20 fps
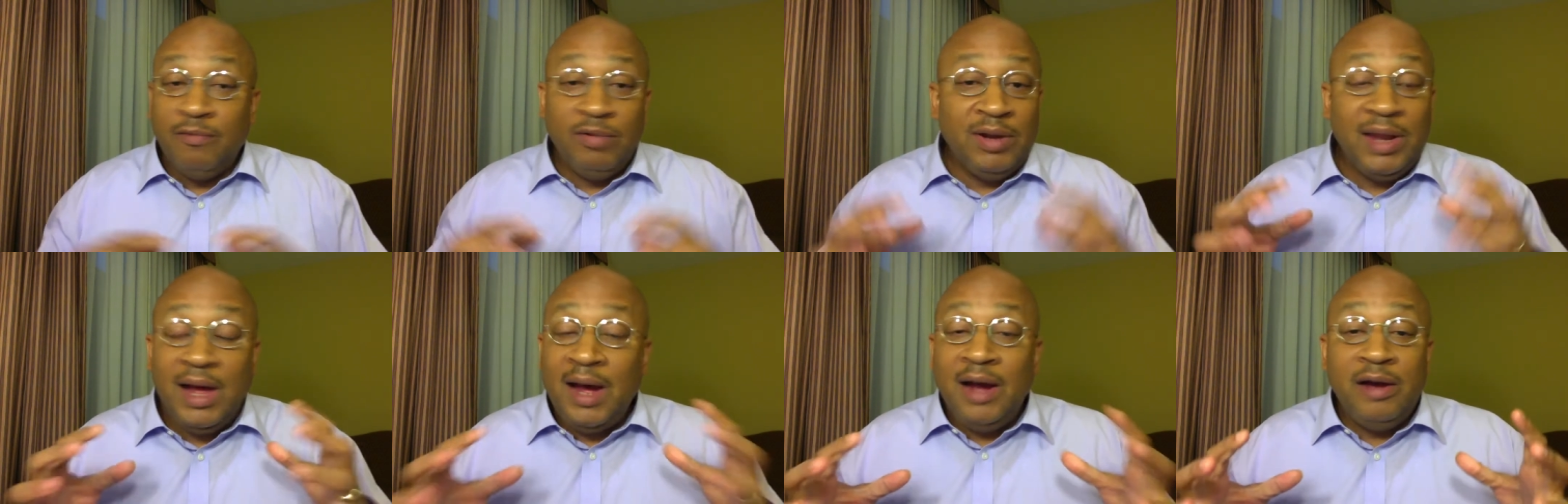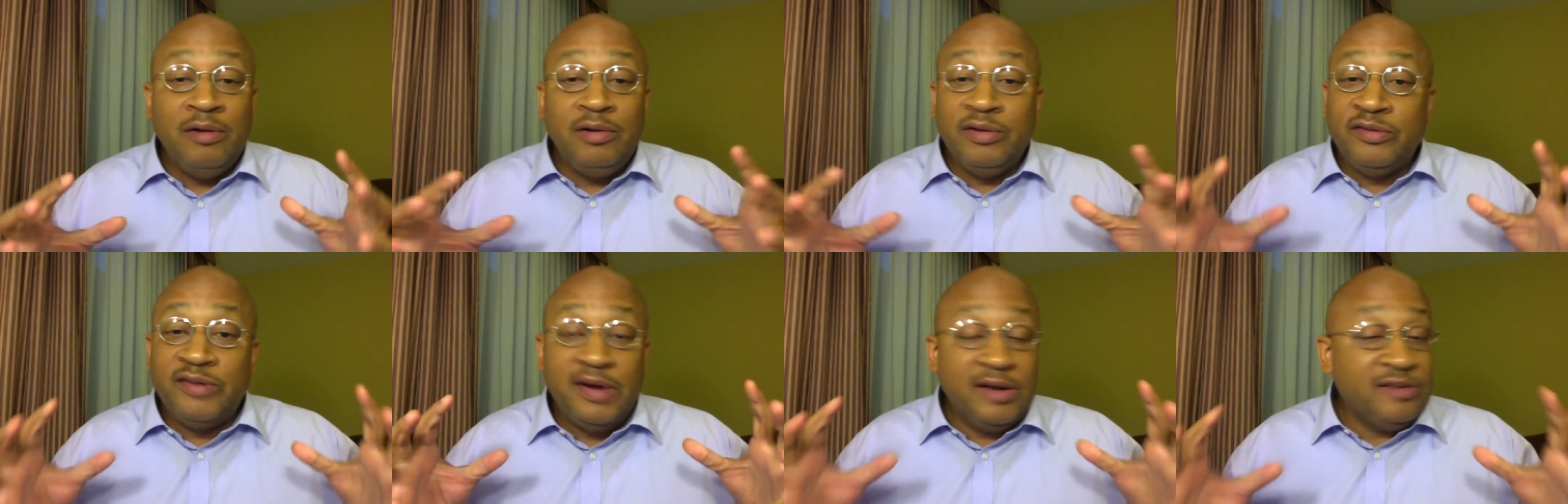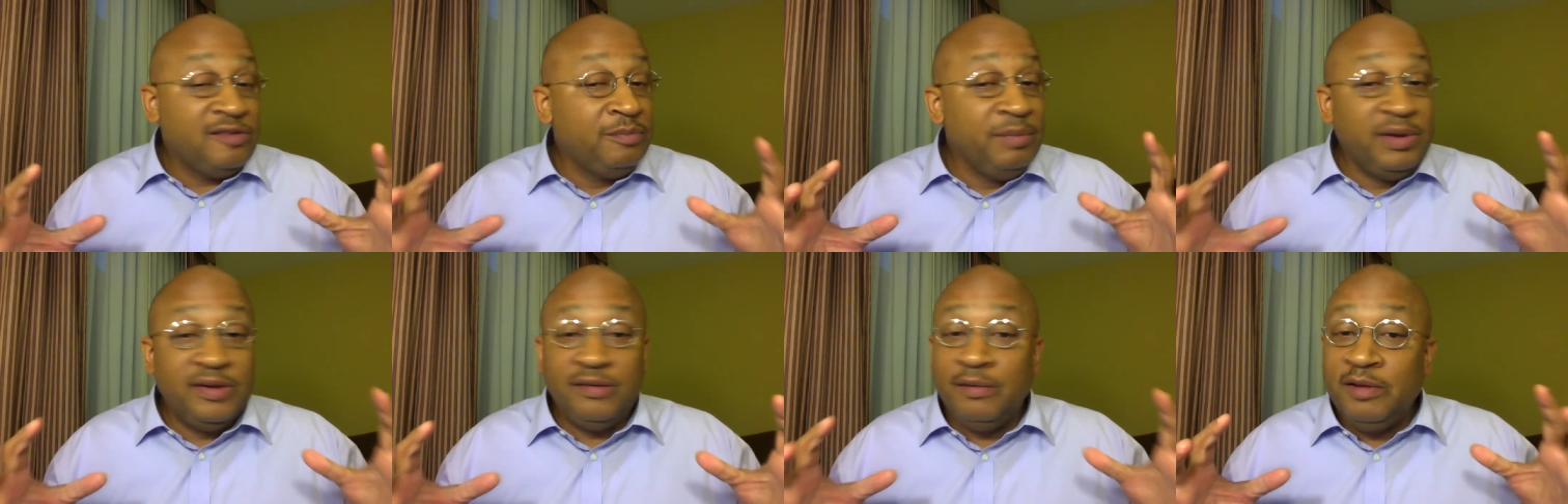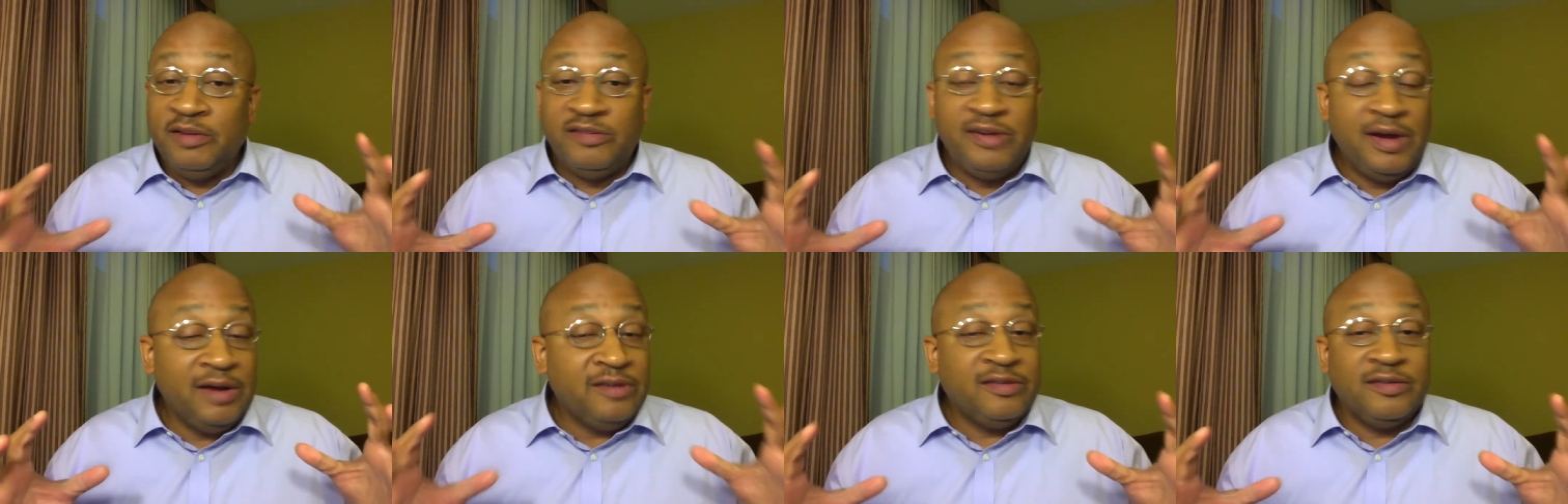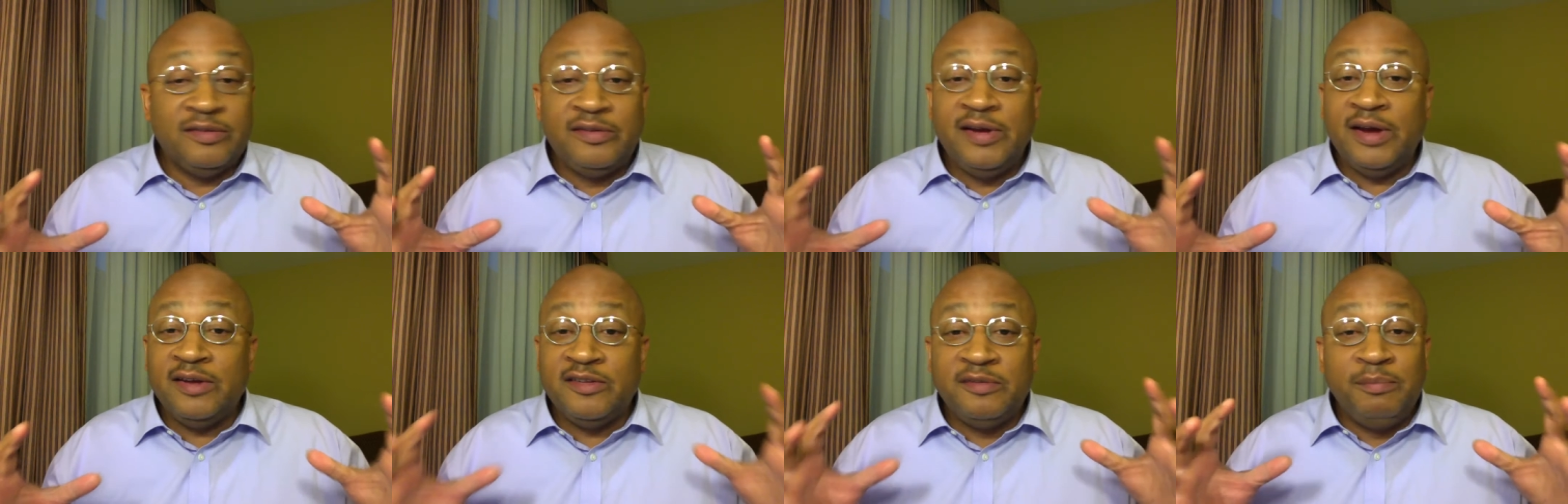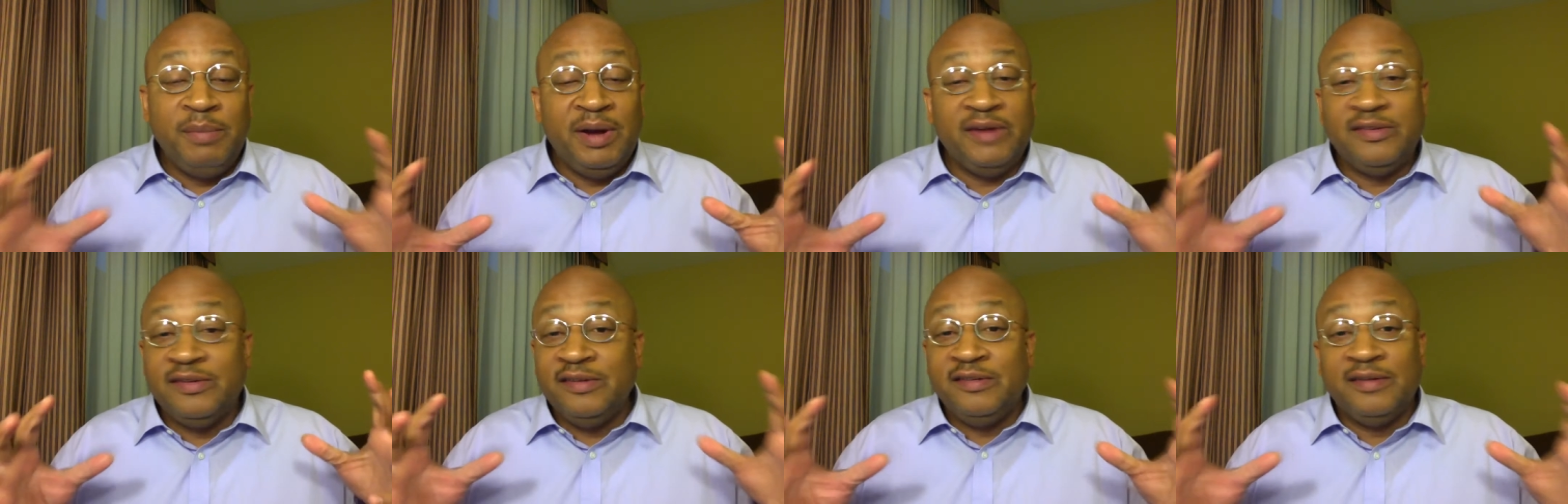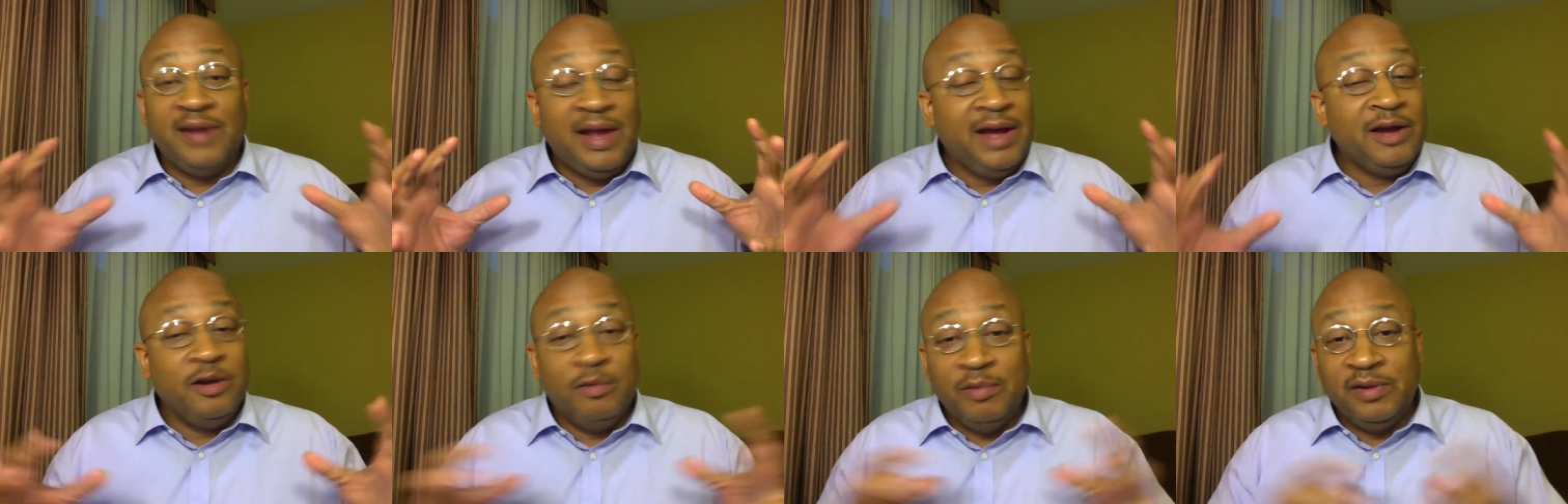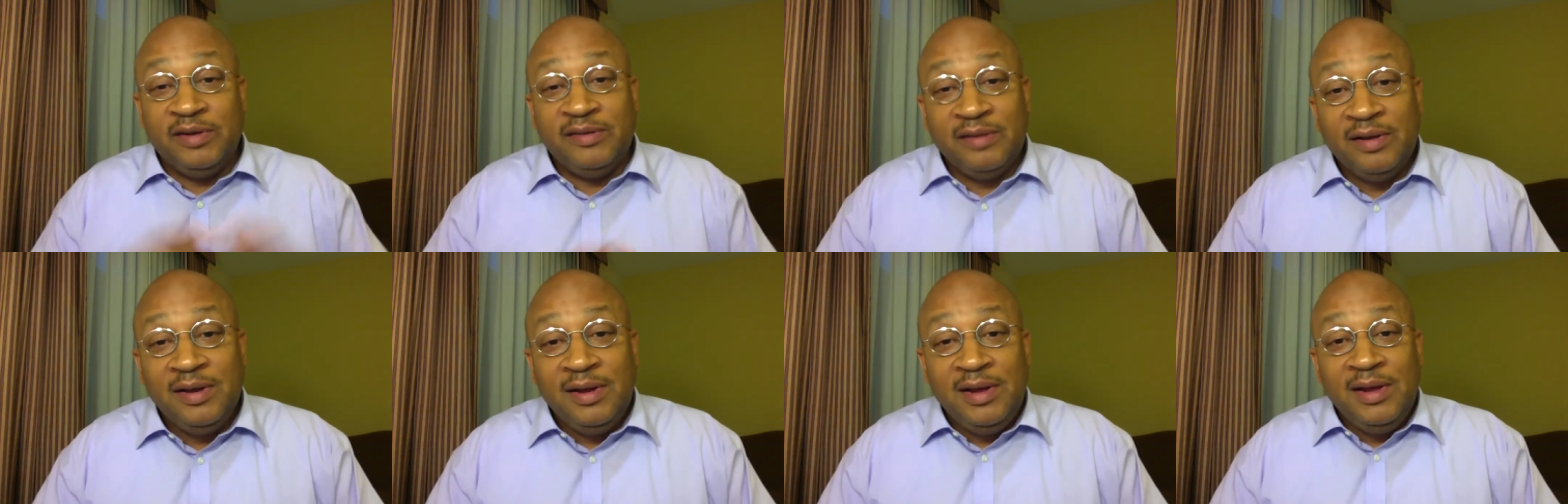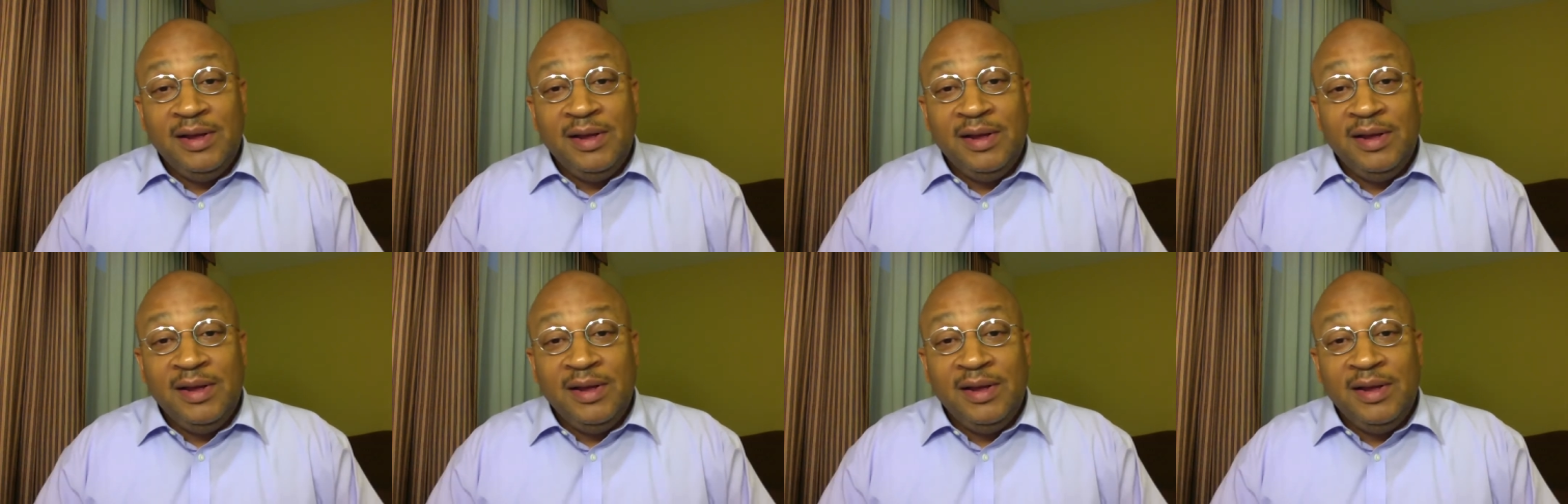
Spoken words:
rely on text message language.